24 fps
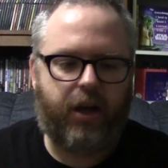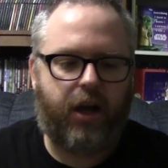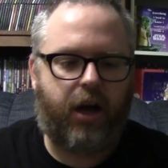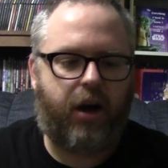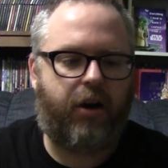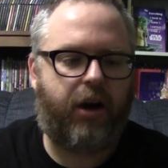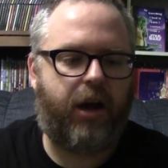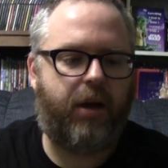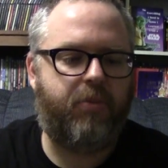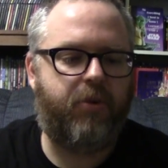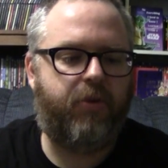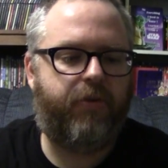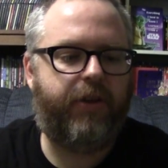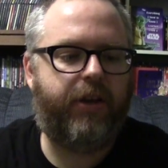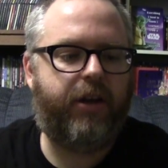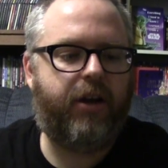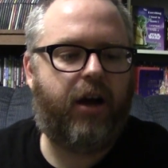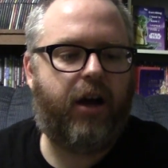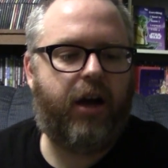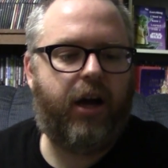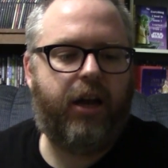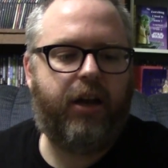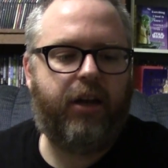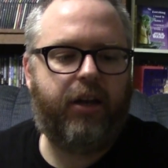All right, moving
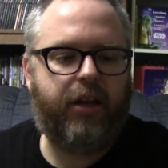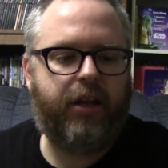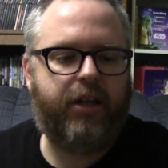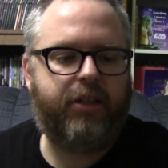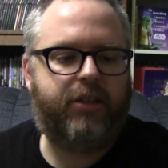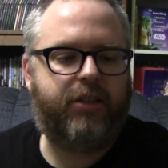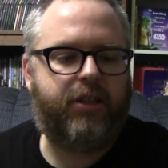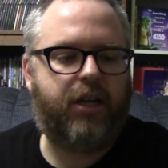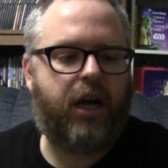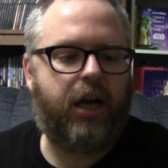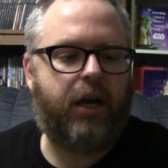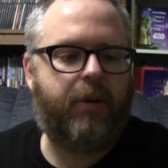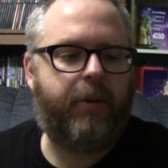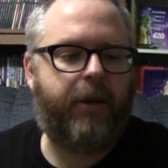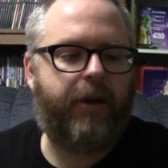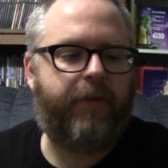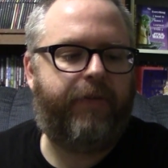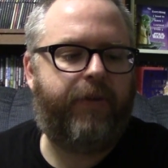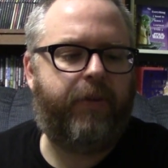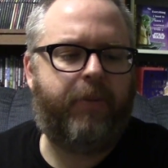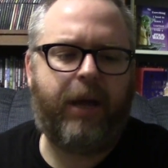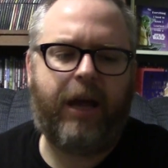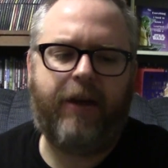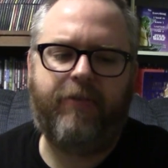on, let's talk about a
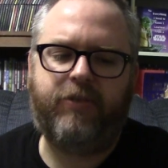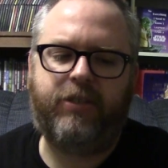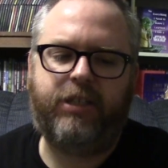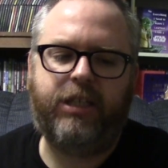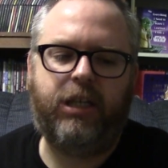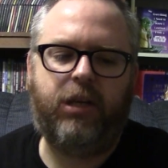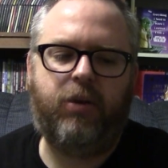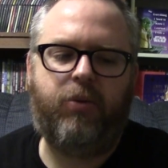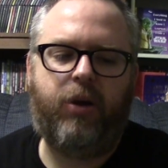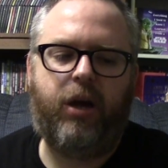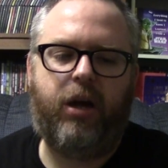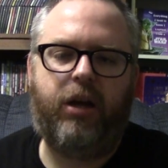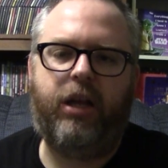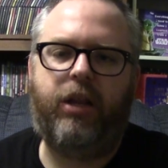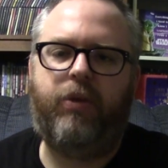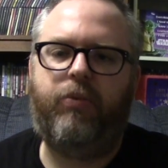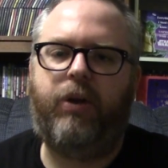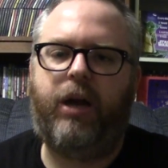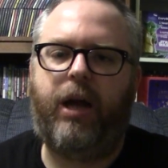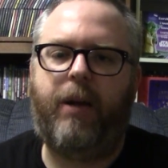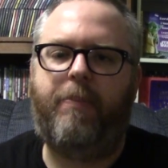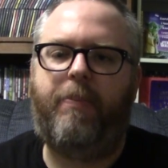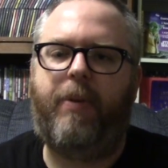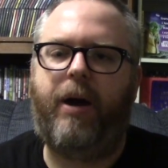film I haven't seen in a while, another
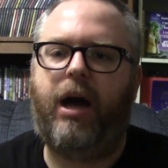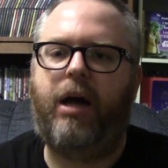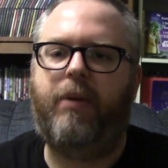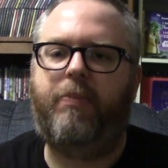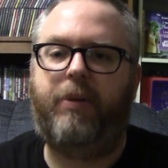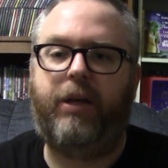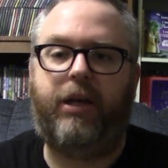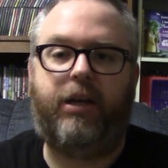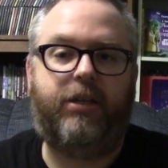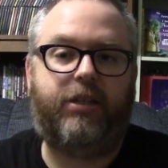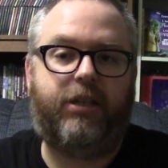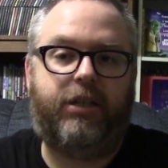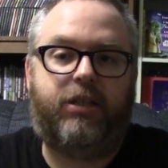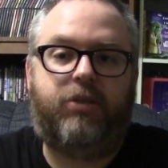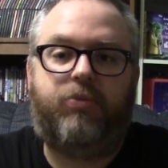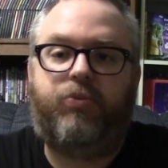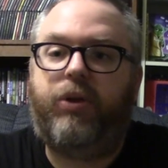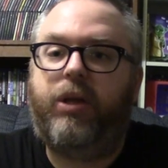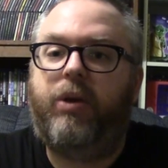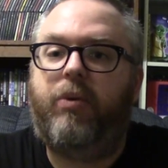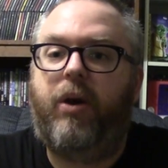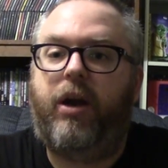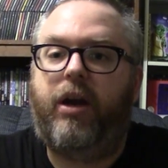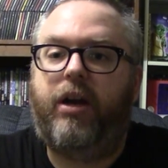one I bought because I just
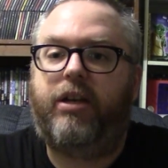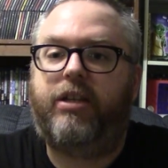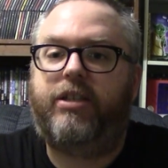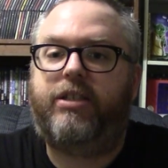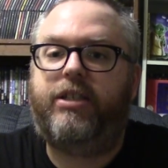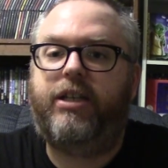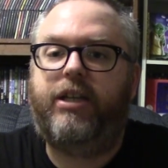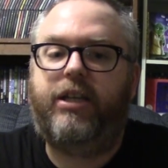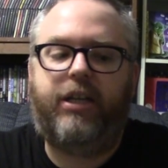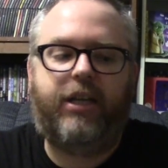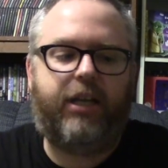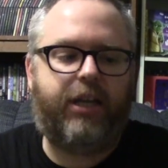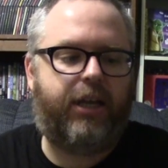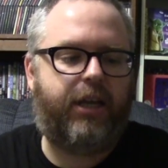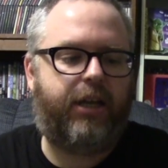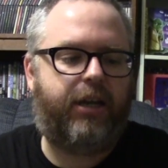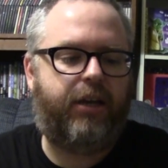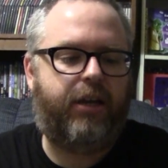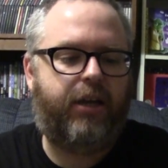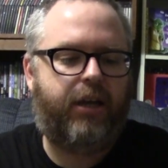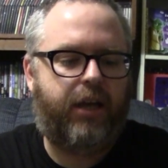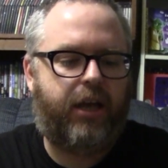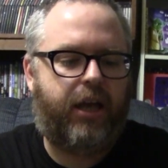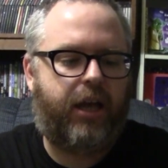really wanted to see it
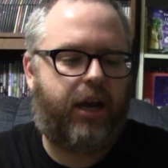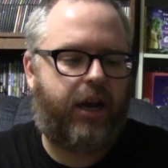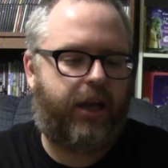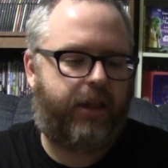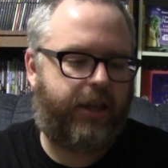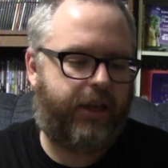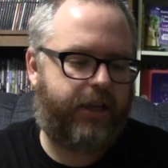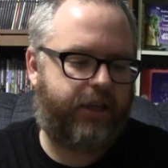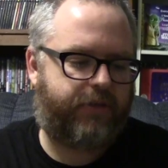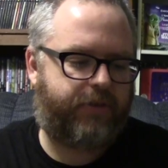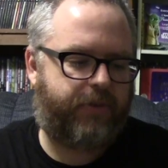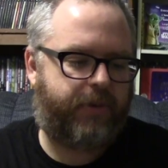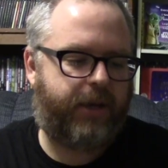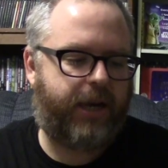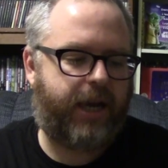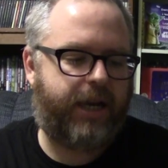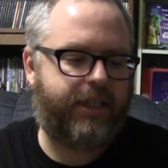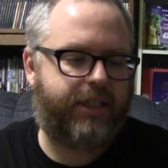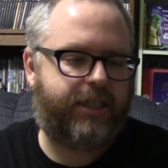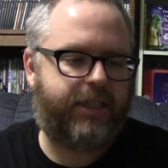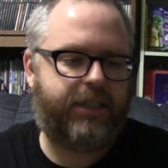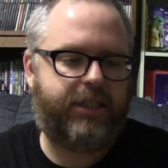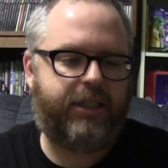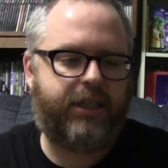again, and I think it's from
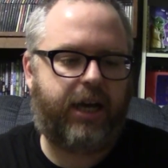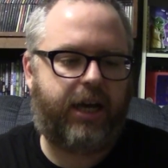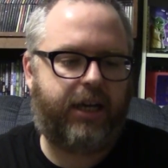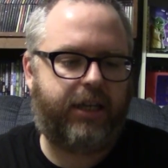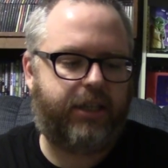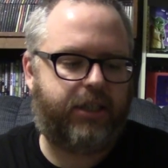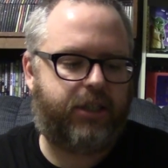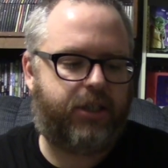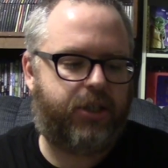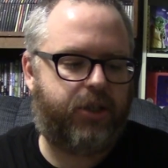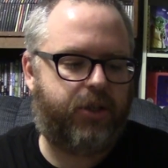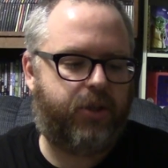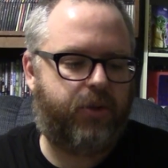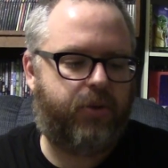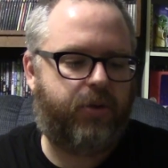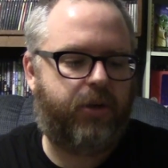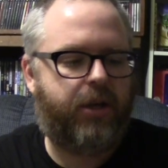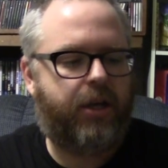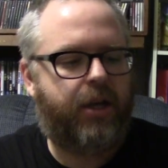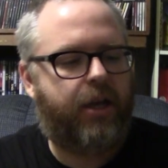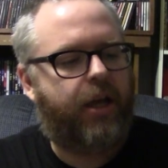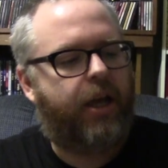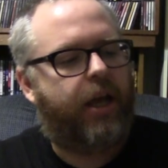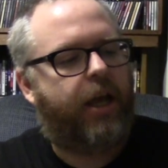nineteen ninety-two,
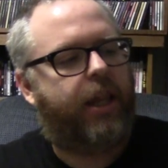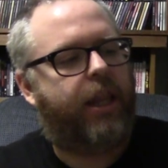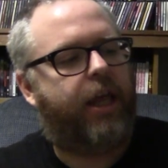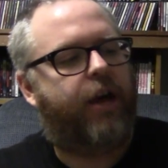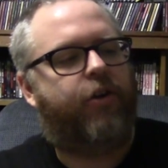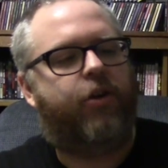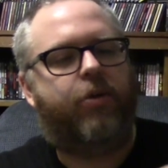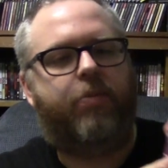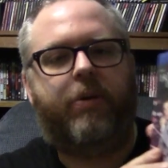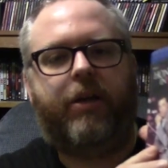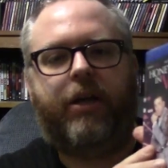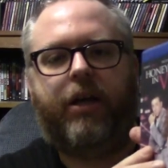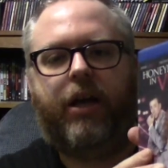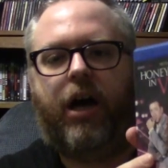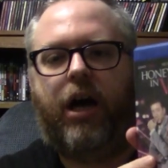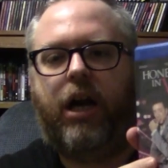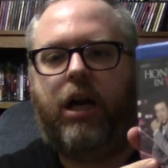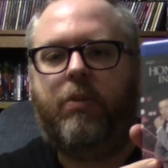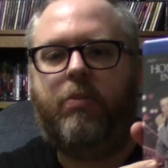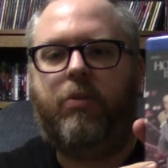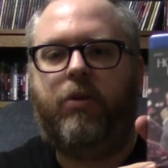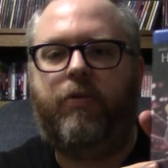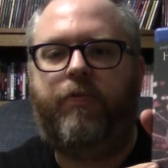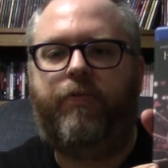and that would be
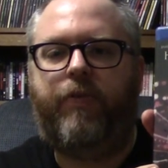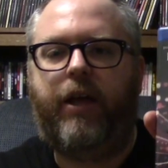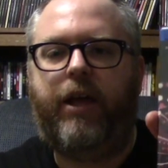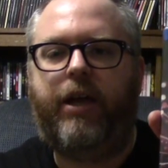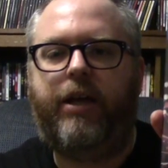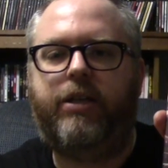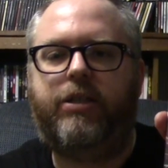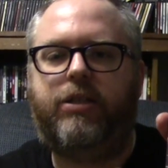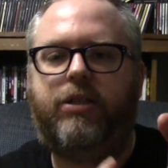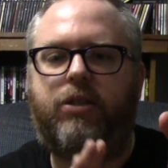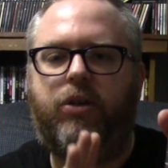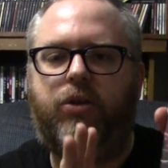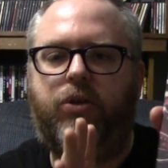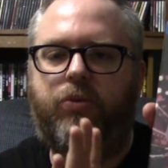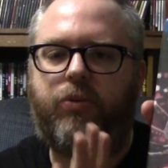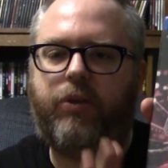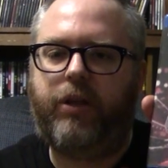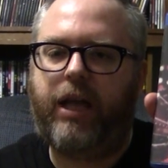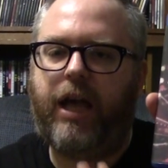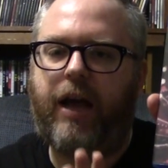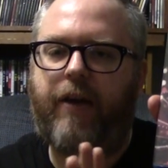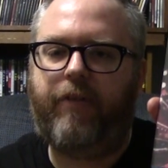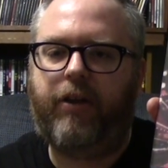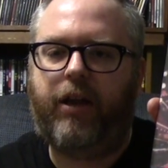Honeymoon in Vegas. Don't
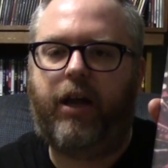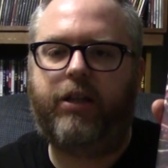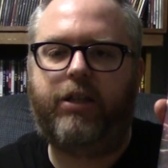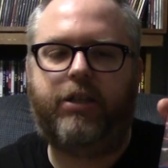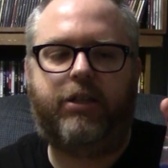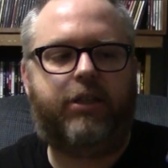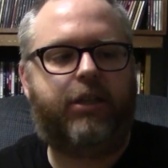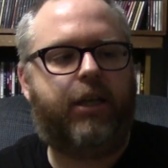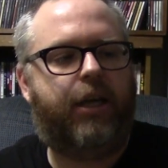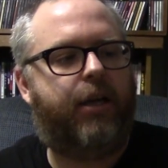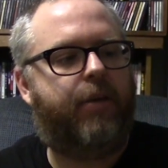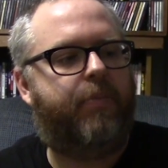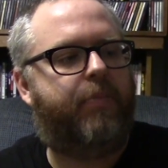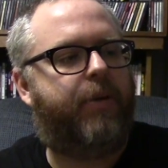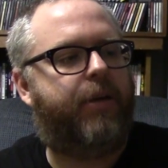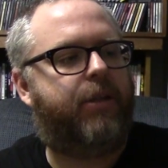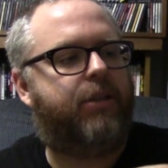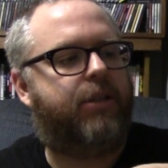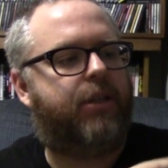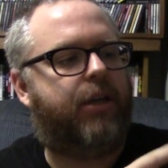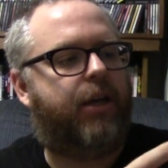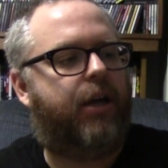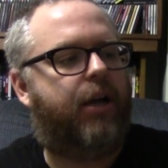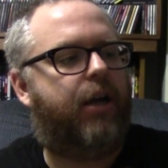really have a lot to say,
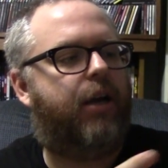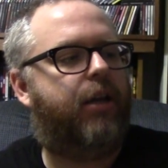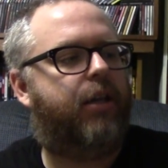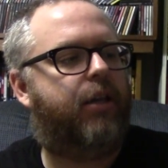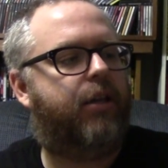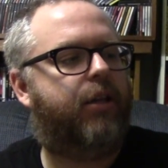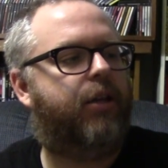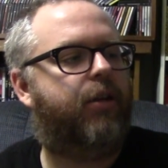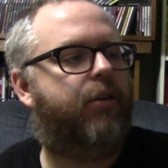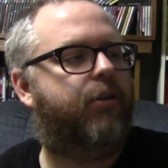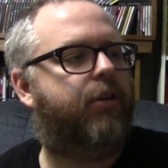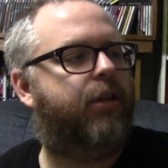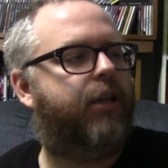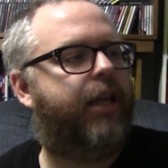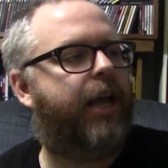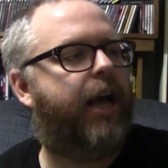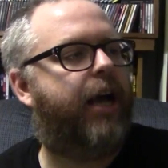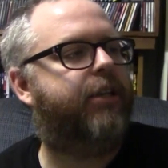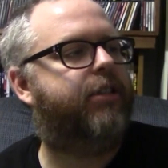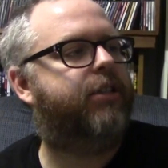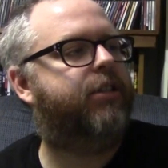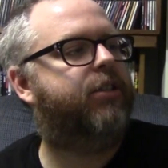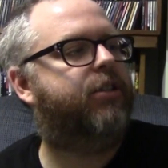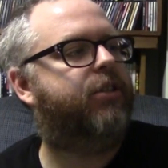but, uh, you know, the
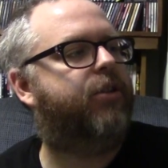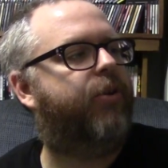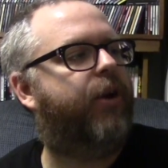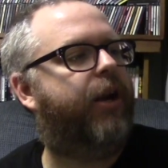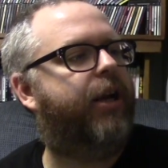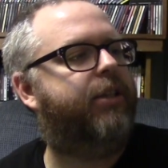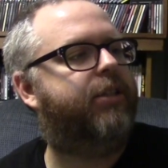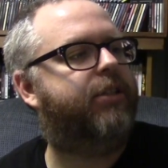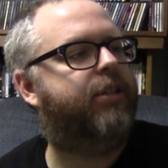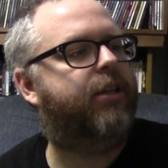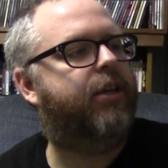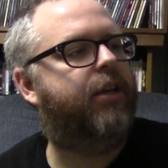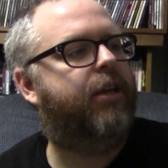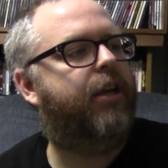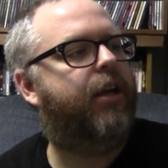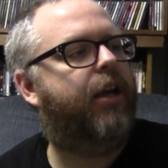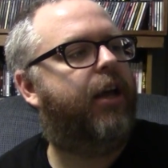cast is great,